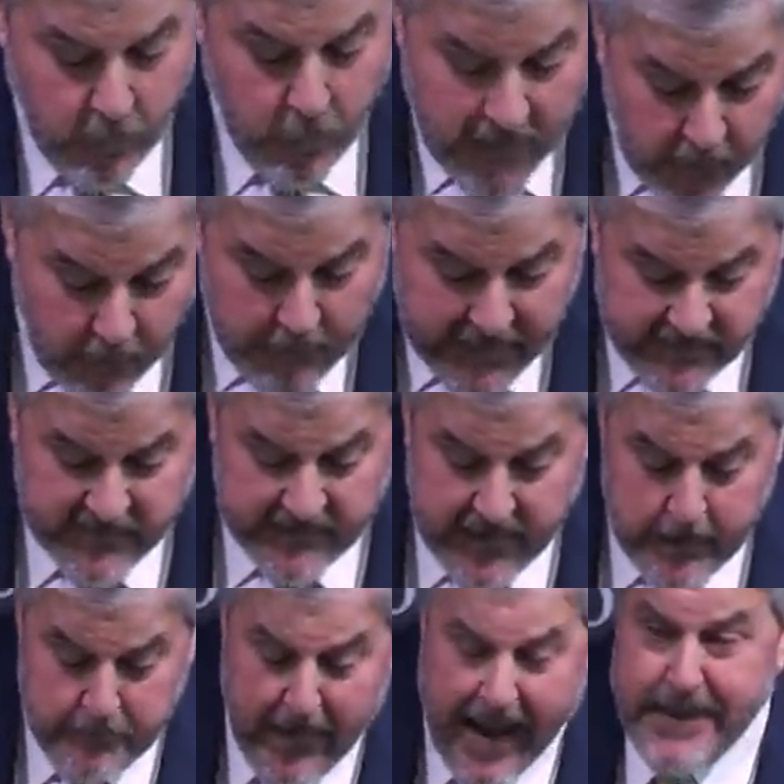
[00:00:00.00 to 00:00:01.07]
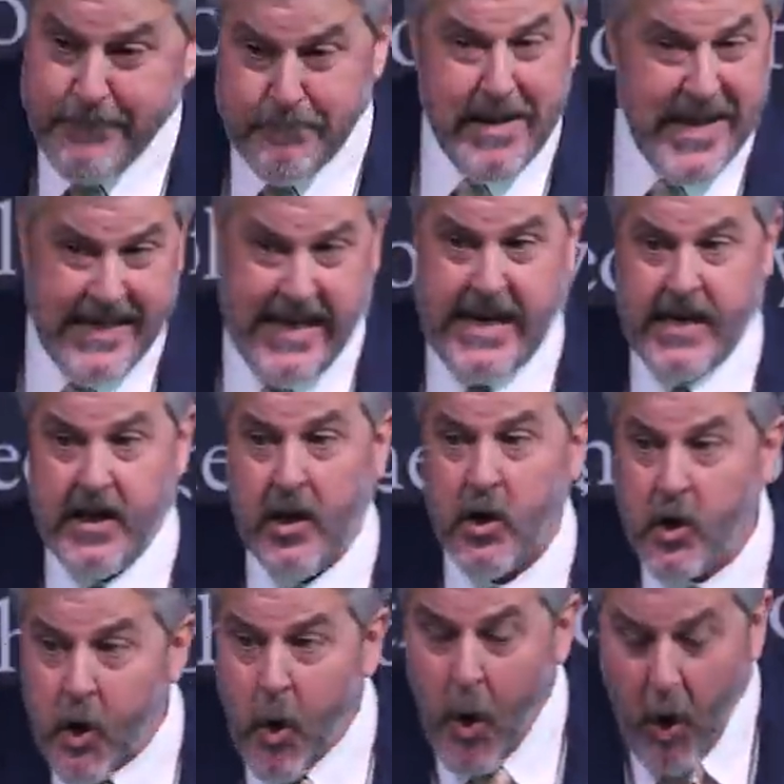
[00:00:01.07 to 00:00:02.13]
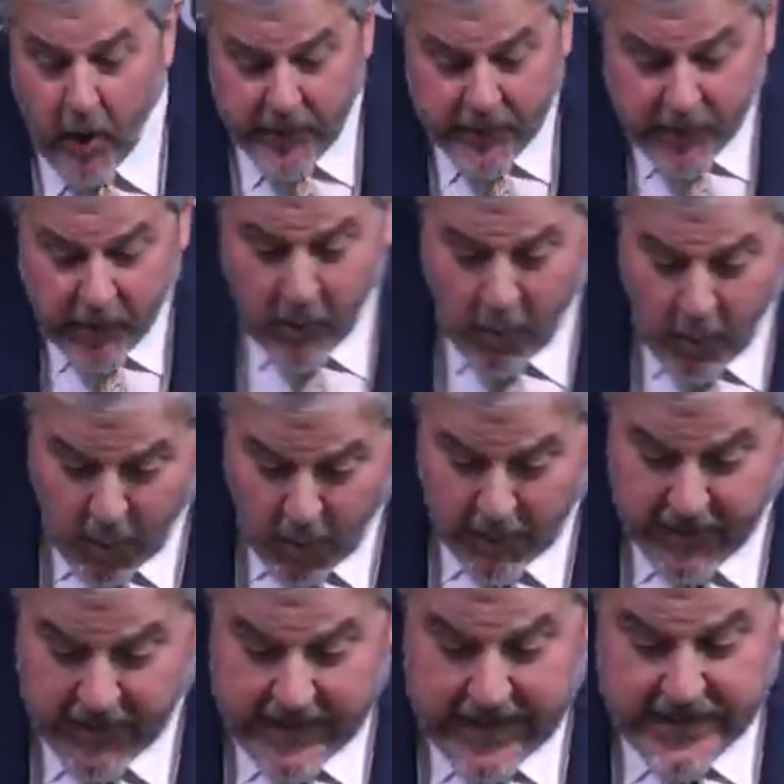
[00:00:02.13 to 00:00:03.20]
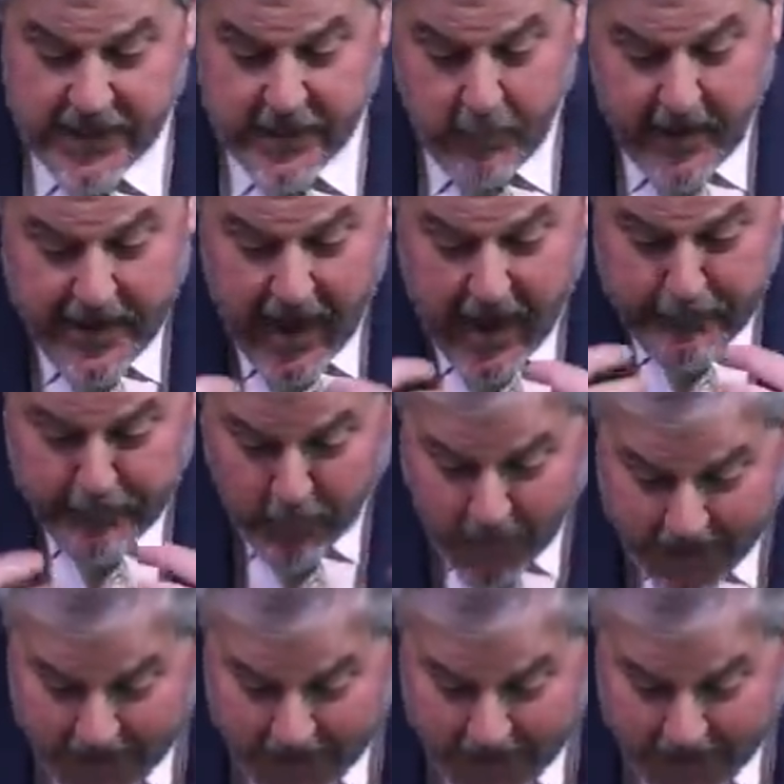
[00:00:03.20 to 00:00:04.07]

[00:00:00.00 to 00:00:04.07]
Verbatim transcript: will be said by many. Lord, Lord, did we not